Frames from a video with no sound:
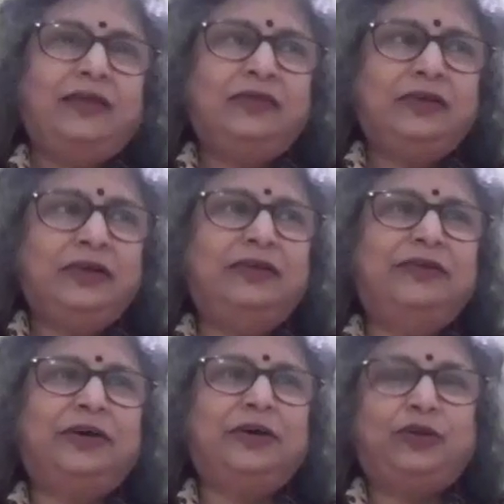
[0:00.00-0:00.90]
And,
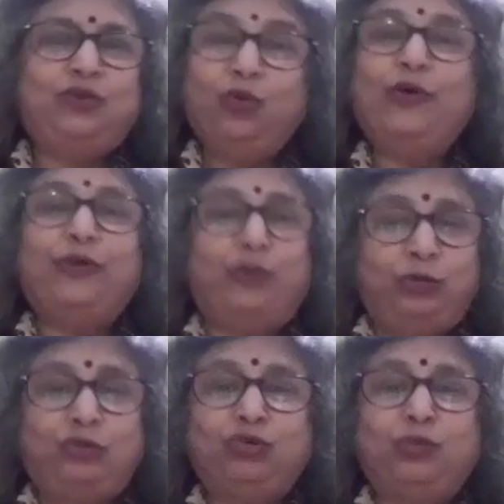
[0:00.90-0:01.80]
sir, you were
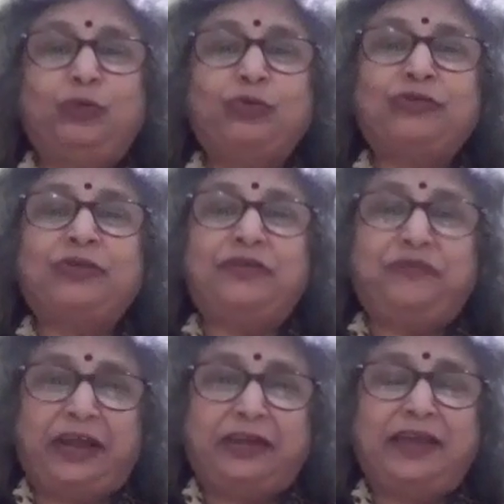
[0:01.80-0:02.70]
also posted in
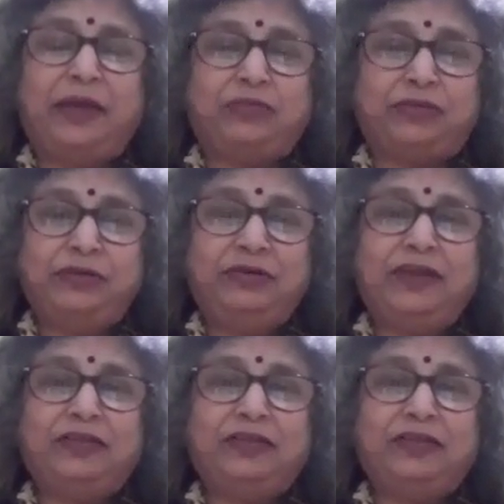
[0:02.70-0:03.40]
Vietnam, sir,